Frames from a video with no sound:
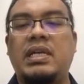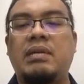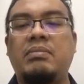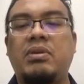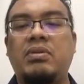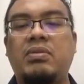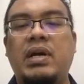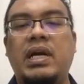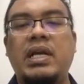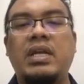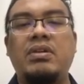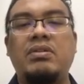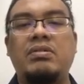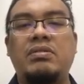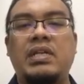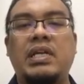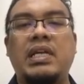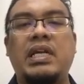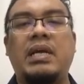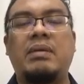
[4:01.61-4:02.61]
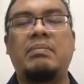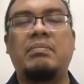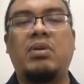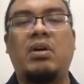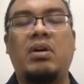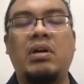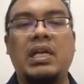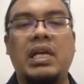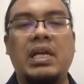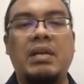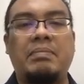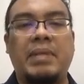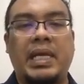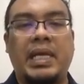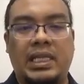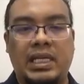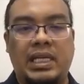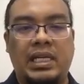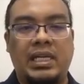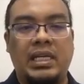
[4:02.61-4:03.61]
Number 1, using the model
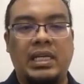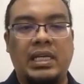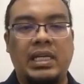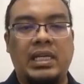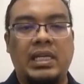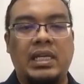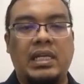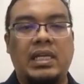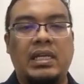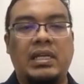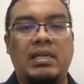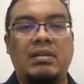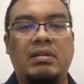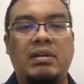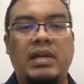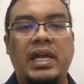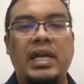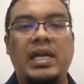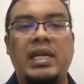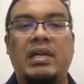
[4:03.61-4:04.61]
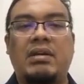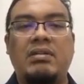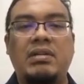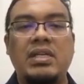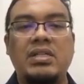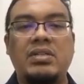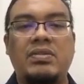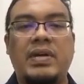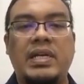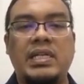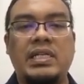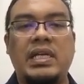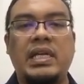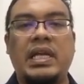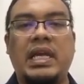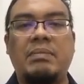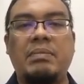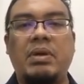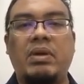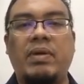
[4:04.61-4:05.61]
method. Okay, now this question
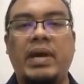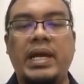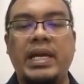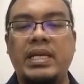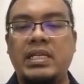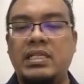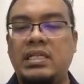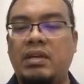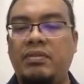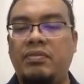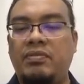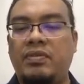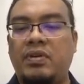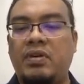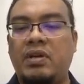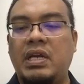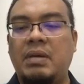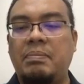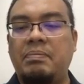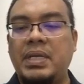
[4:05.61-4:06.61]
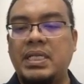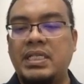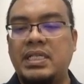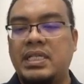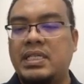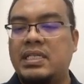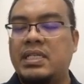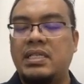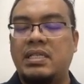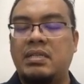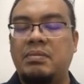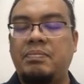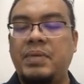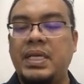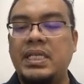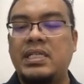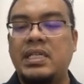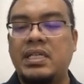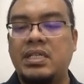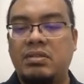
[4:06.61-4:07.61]
can be quite easy for the
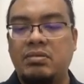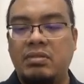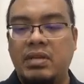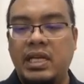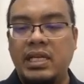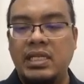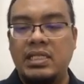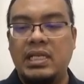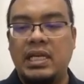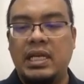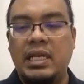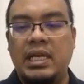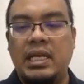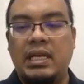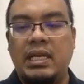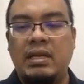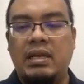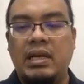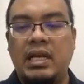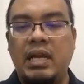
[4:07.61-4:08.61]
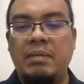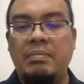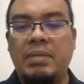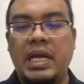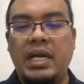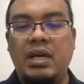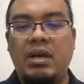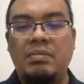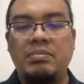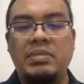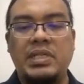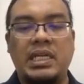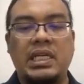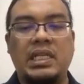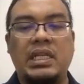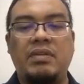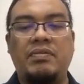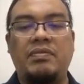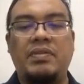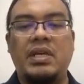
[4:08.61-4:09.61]
P6 students. Okay, but the
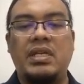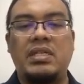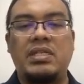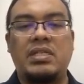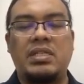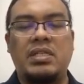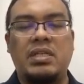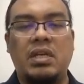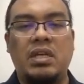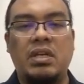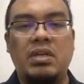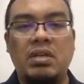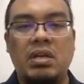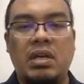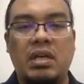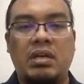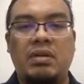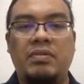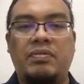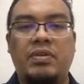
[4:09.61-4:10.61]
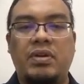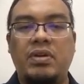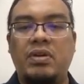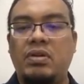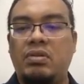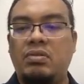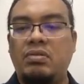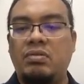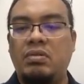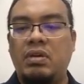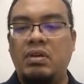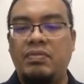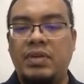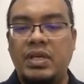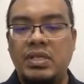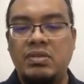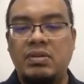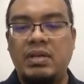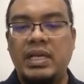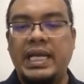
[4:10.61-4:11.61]
objective is not for you to
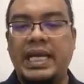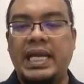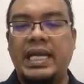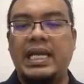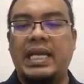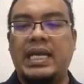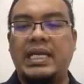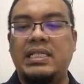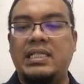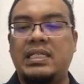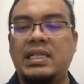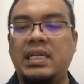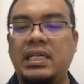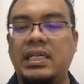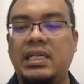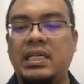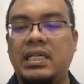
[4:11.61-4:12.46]
eventually get the answer.